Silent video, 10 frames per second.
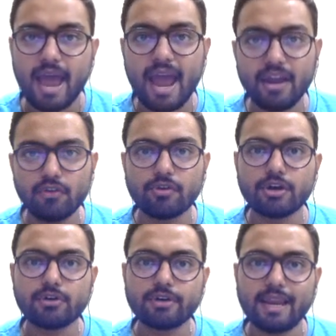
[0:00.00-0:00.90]
head over
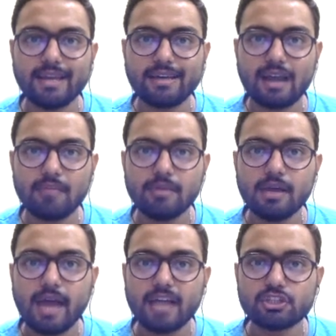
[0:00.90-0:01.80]
to Telegram
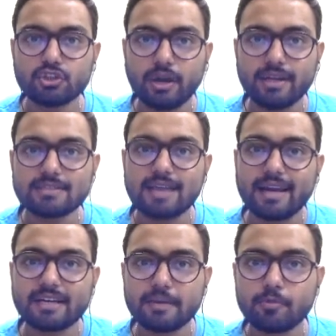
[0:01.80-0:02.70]
and join us
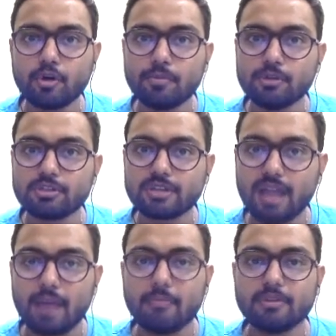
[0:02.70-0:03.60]
at Crypto Bulls
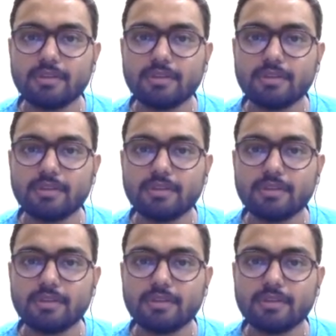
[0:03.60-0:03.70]
Club.